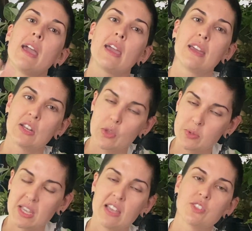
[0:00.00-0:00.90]
and
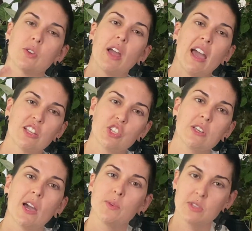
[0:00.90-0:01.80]
those eggs are
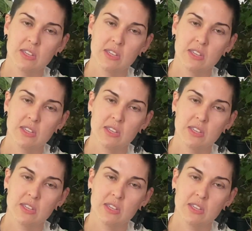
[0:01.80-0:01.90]
hatching out in the